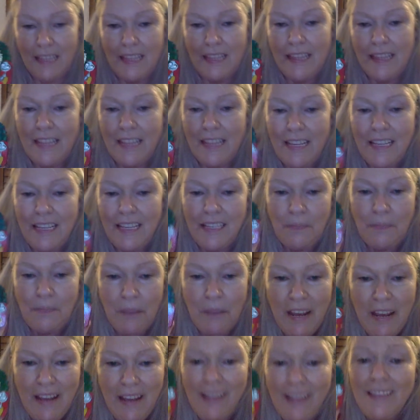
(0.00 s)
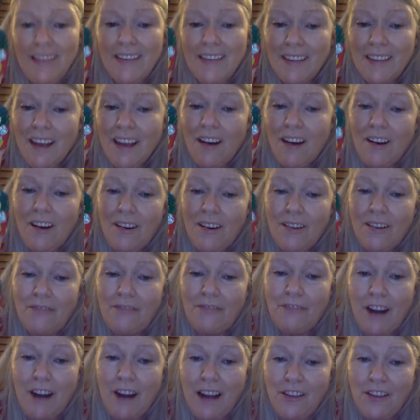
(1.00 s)
these pins are
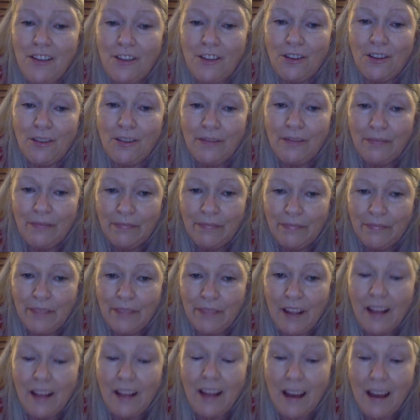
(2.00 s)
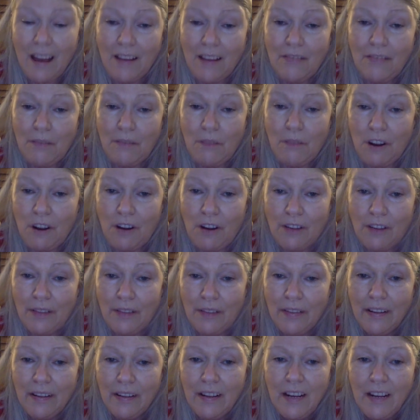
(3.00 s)
fragile. A lot of them are.
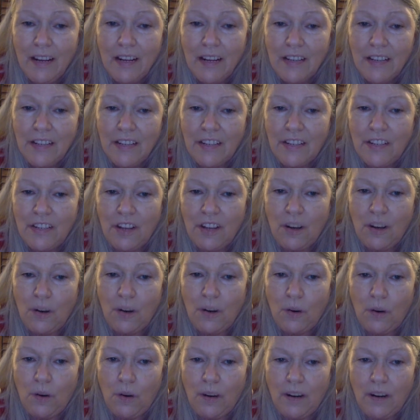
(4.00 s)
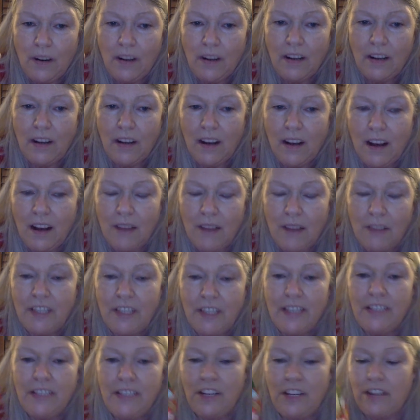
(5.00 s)
So I would
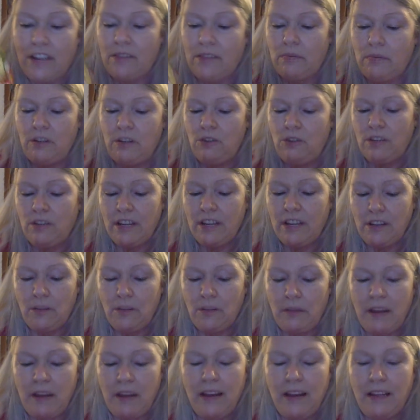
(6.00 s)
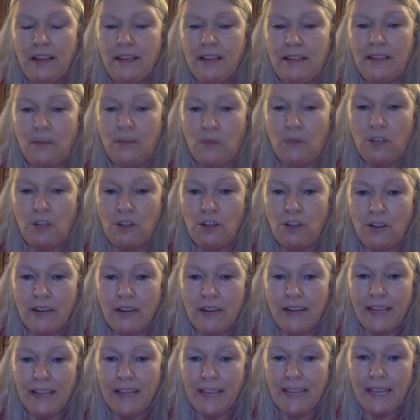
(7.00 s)
suggest when you get your pins, the one you're going
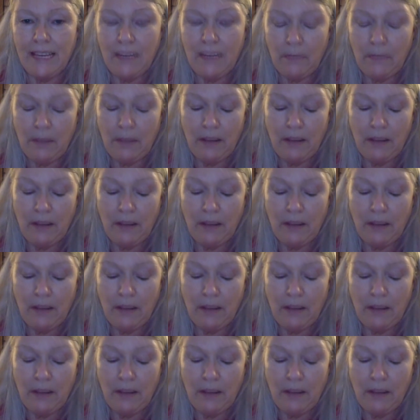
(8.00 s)
to keep,